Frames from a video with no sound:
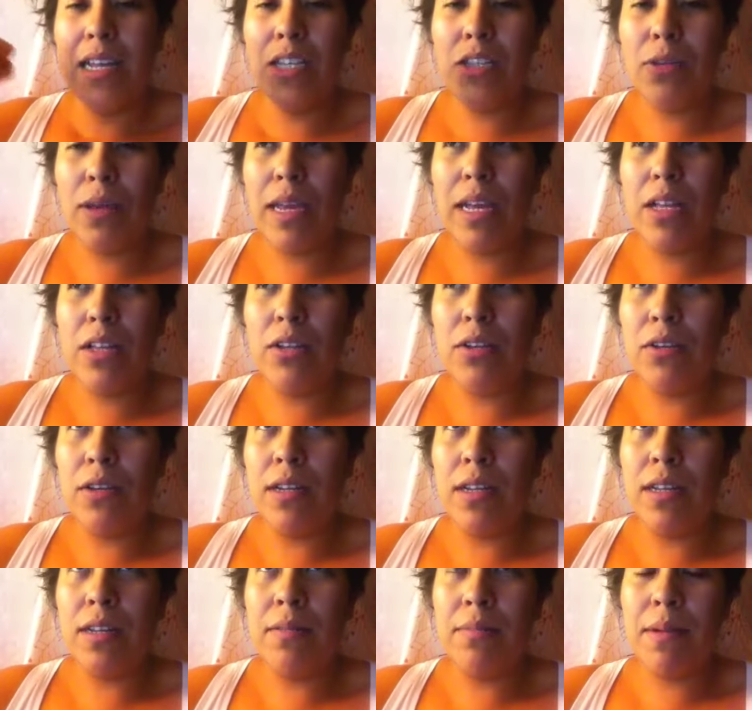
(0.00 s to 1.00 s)
So I
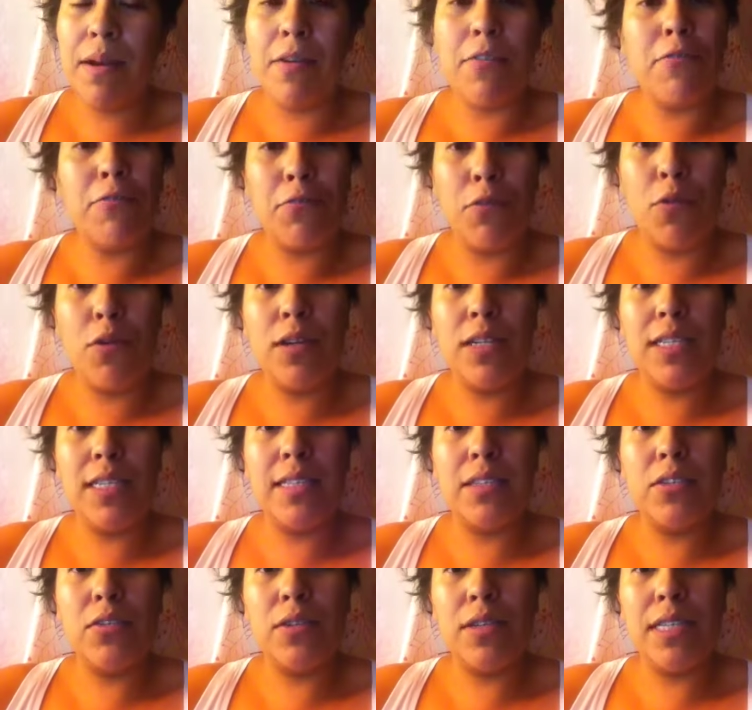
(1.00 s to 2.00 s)
included about four
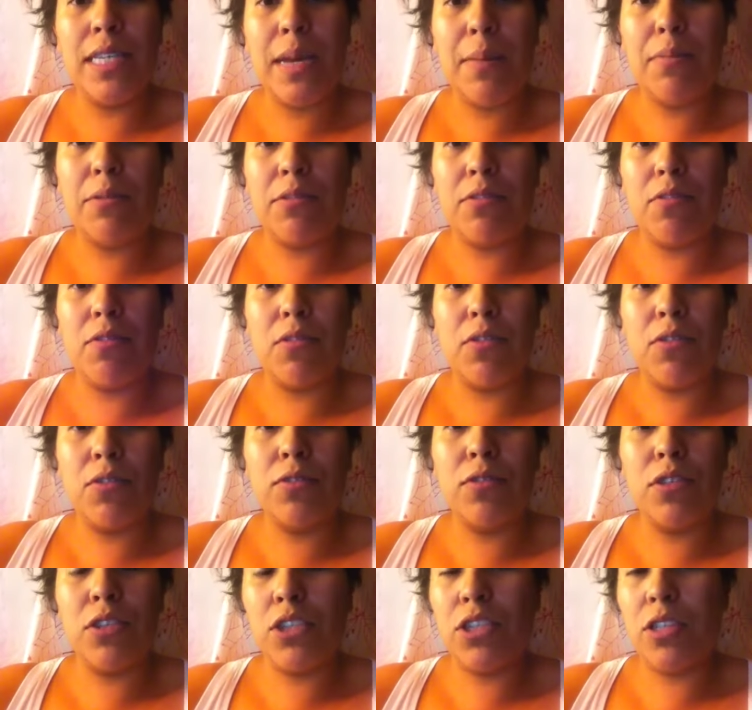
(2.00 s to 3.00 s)
student samples of
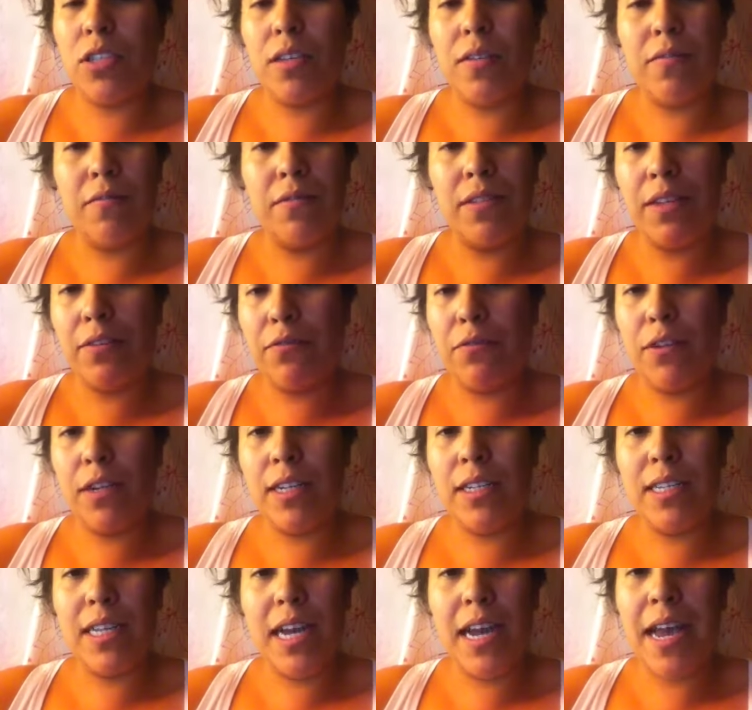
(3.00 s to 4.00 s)
those, just of
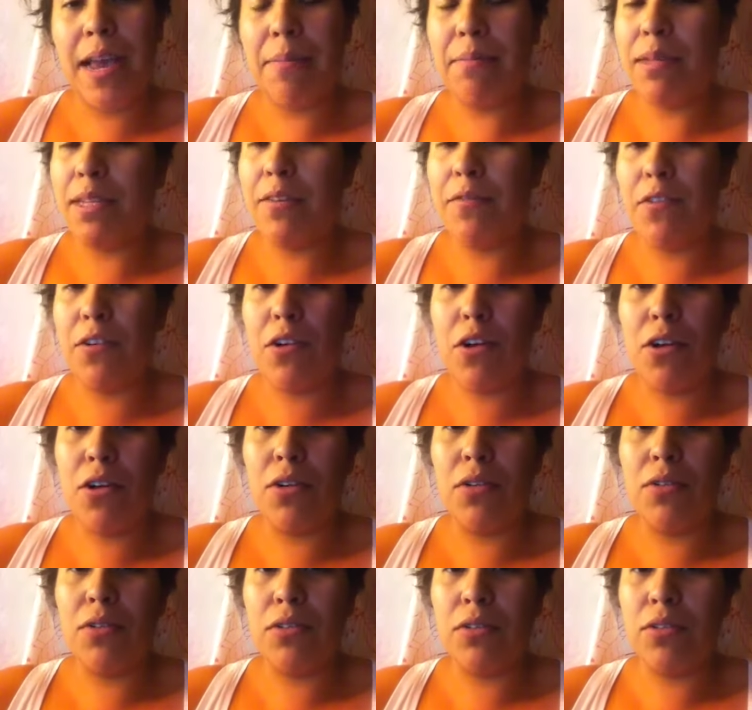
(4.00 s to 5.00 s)
different types, different
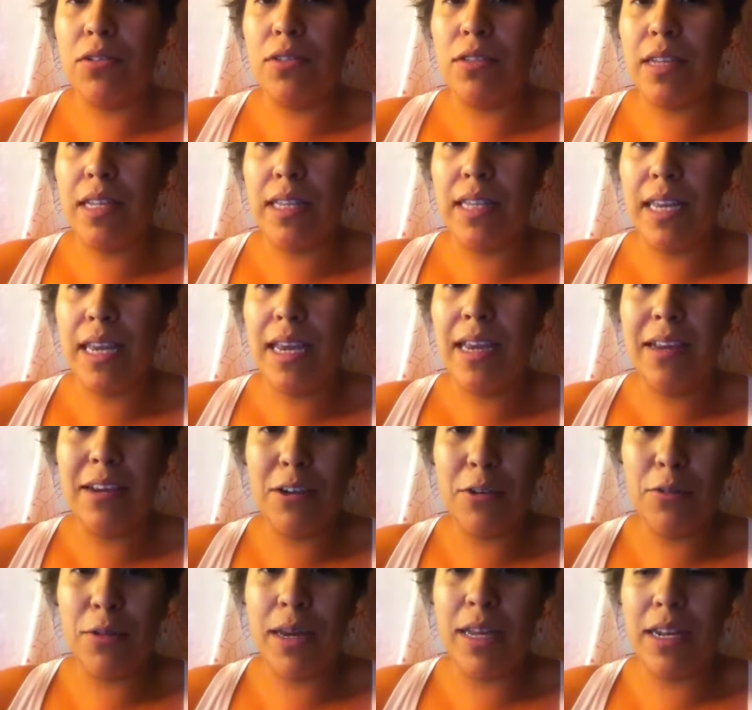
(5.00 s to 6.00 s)
articles that they
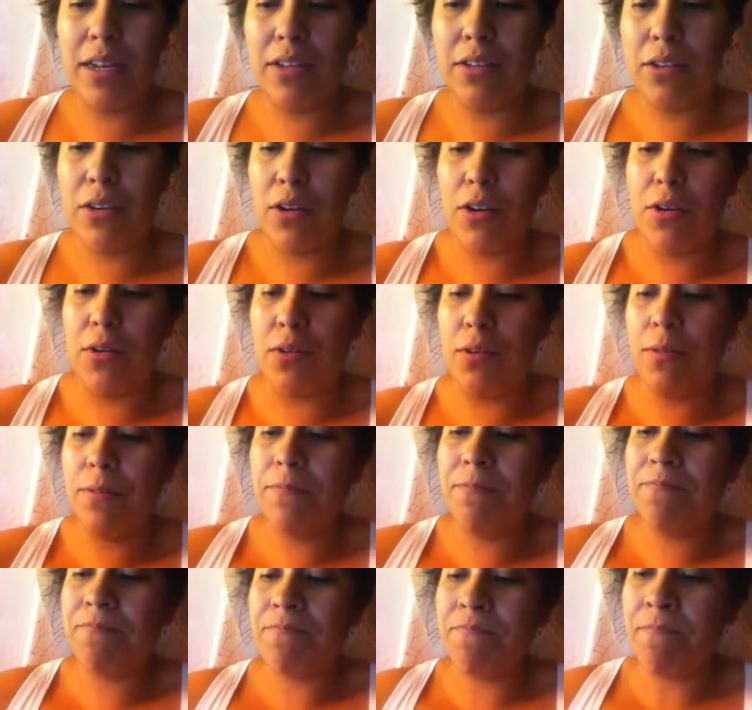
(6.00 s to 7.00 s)
created their own.
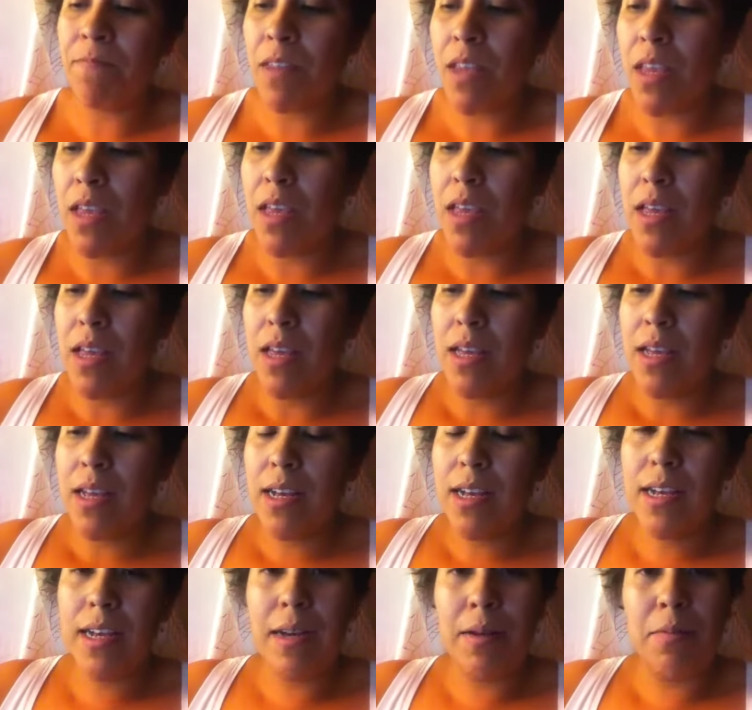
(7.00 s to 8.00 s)

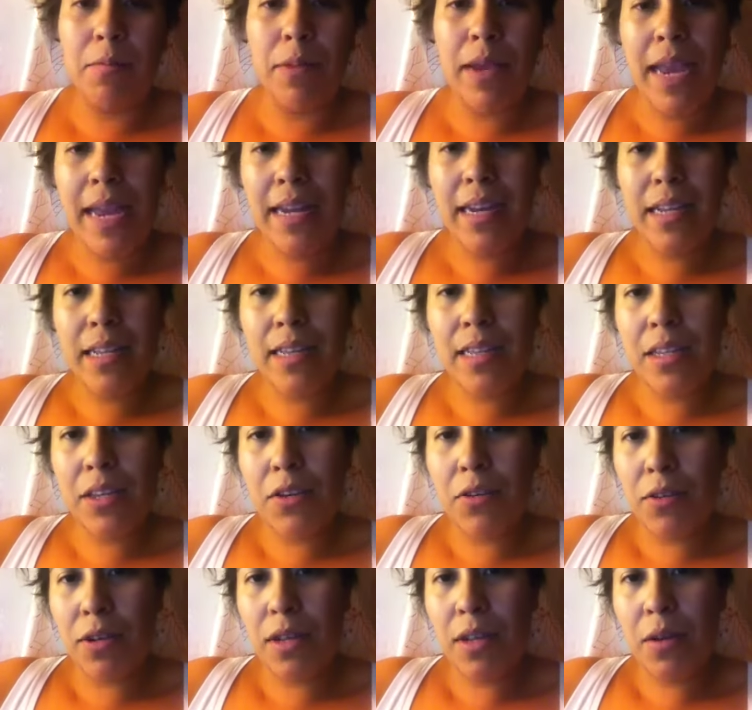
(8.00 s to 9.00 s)
Um, we ended the
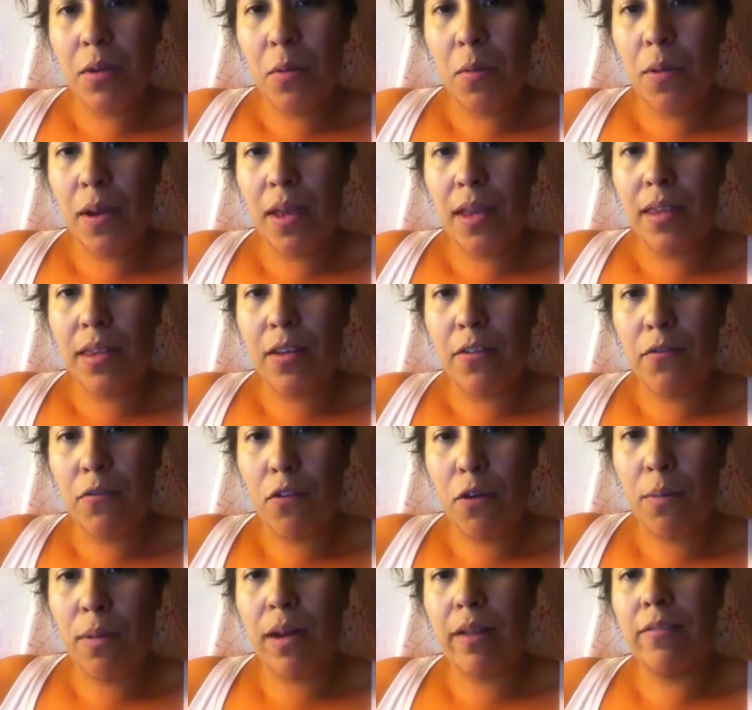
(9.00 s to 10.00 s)
unit with a,
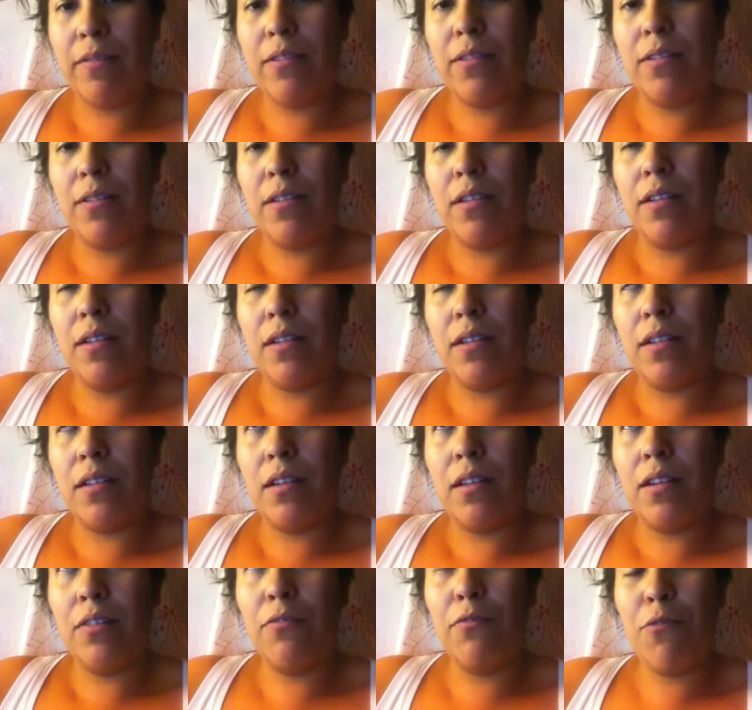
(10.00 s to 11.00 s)
formative,
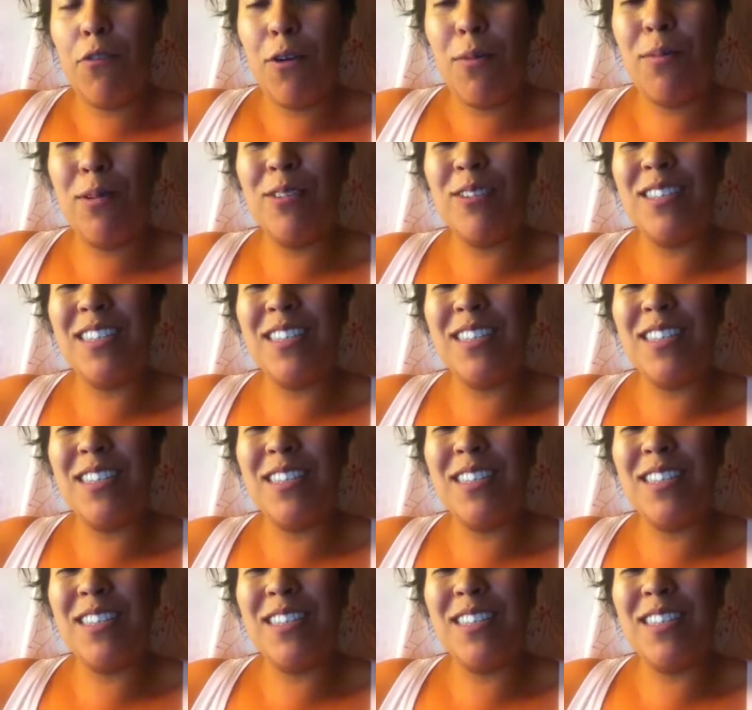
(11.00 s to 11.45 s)
a formal